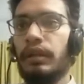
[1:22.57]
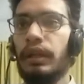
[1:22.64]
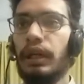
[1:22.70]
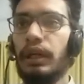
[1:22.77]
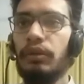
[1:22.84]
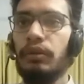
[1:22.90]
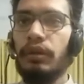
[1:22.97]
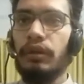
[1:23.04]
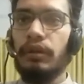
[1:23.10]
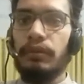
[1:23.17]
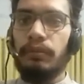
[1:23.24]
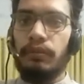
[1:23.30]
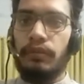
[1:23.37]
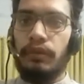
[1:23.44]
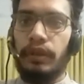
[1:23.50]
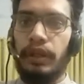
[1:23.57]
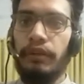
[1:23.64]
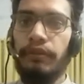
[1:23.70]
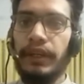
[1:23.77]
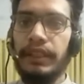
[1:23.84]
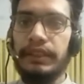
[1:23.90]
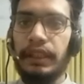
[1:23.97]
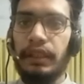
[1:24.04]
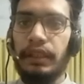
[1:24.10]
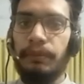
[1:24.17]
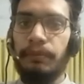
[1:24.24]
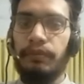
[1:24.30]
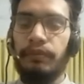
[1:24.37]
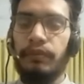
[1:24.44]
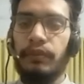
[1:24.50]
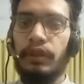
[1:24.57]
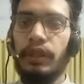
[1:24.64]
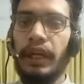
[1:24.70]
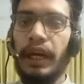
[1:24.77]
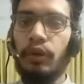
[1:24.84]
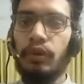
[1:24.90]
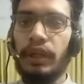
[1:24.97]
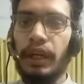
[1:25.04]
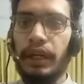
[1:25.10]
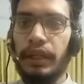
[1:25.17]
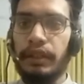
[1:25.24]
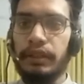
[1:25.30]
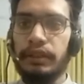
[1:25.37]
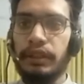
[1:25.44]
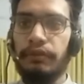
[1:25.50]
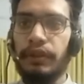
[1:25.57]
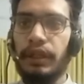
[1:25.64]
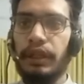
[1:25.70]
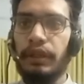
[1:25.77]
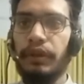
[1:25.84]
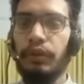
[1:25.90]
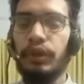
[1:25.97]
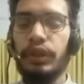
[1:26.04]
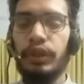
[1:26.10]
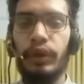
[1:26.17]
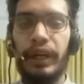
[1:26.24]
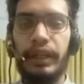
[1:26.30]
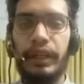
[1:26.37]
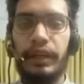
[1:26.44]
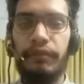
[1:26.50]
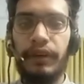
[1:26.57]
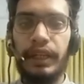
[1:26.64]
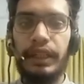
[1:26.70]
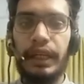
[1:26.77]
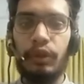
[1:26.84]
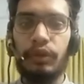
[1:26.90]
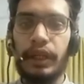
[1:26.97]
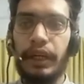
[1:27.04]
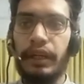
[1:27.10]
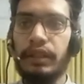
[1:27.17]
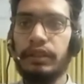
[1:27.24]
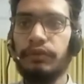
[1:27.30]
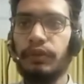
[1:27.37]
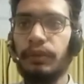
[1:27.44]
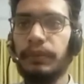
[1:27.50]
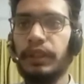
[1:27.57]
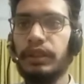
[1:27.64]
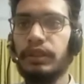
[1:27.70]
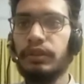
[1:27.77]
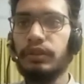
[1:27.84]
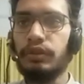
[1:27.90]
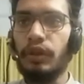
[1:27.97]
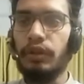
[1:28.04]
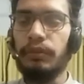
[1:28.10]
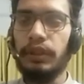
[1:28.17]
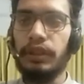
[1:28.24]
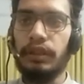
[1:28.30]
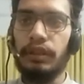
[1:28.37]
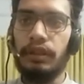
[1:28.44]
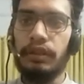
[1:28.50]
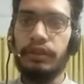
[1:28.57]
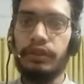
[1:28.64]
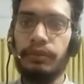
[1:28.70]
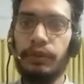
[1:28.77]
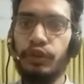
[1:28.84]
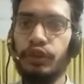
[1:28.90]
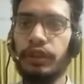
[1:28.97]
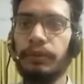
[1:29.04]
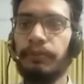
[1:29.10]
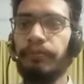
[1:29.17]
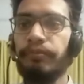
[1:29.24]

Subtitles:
Now, if I say the outliers, if I wanted to identify the outliers from the normal distribution,